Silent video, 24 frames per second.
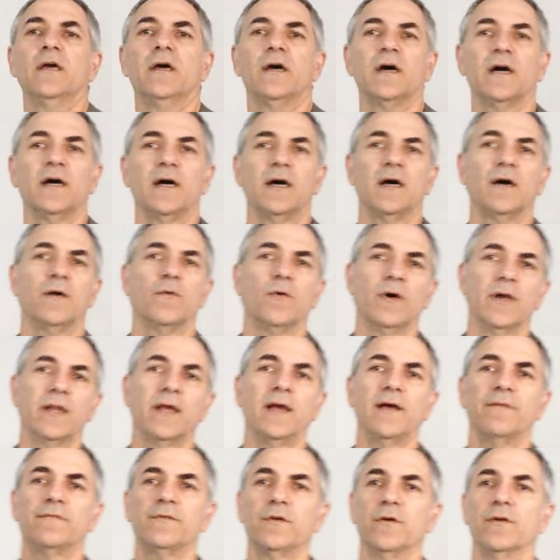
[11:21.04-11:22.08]
one
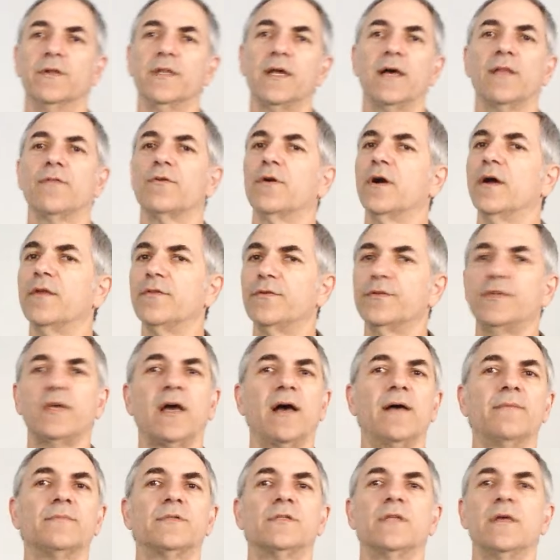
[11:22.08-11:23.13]
after another. Other
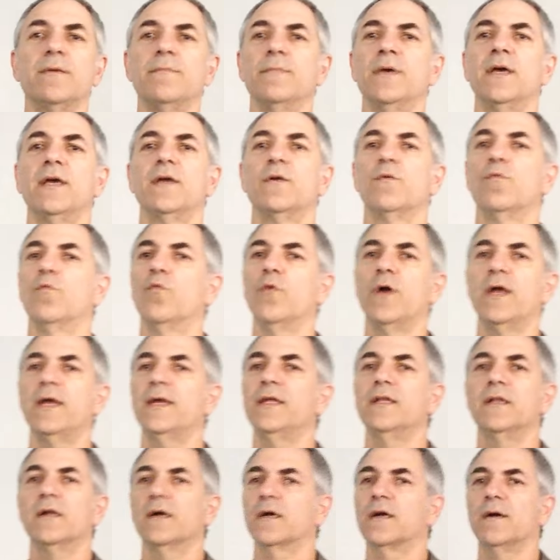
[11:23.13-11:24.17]
times they may
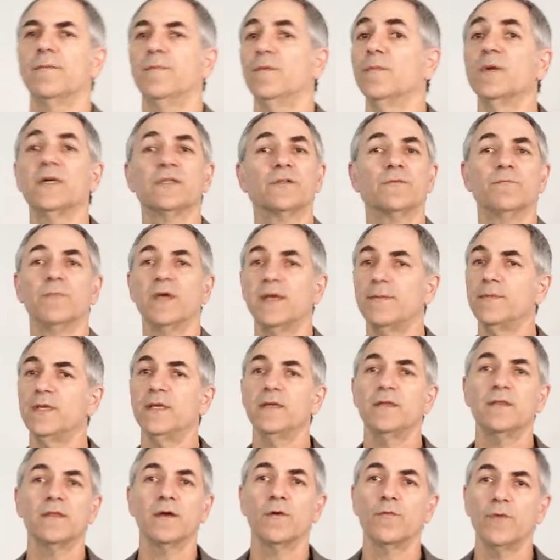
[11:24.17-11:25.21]
wait a couple months,
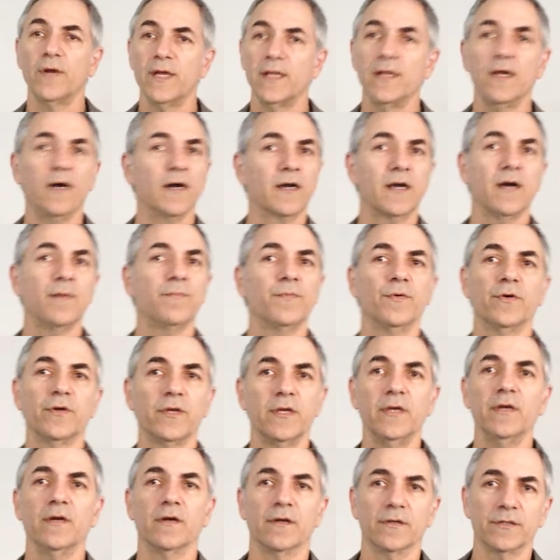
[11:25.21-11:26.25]
maybe they wait a couple
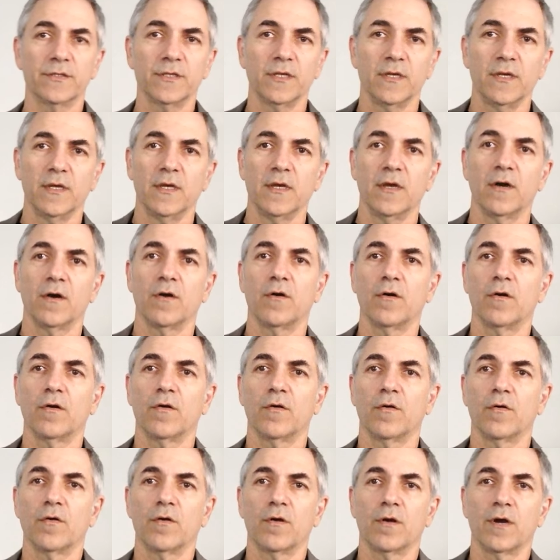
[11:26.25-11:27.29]
years,
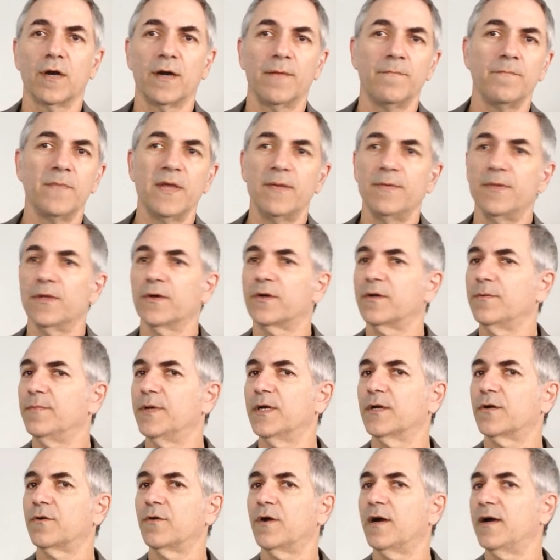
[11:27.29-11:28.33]
or maybe they'll
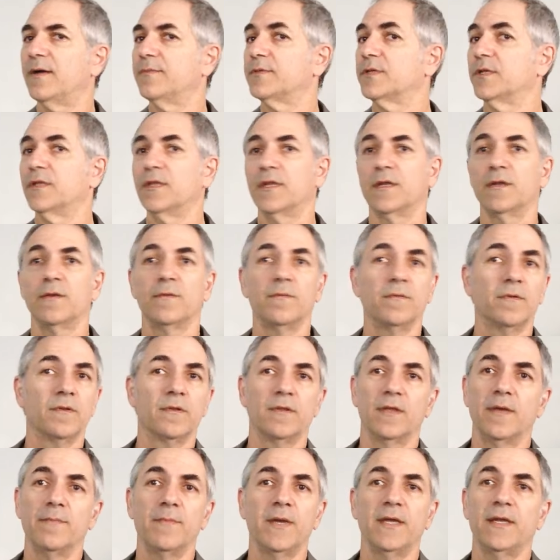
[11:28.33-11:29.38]
commit crimes and then
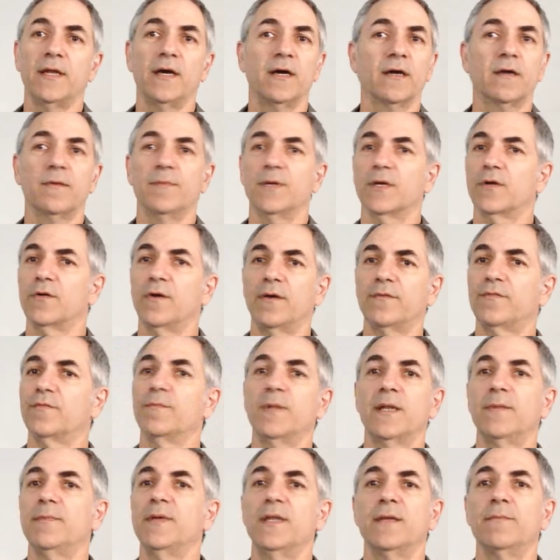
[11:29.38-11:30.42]
they may not commit crimes for
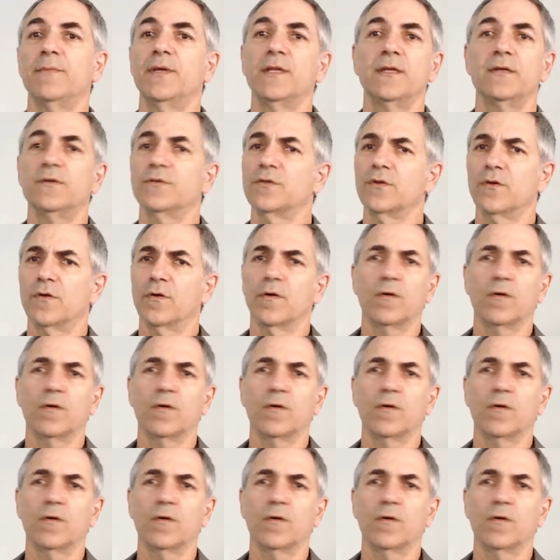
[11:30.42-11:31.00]
many years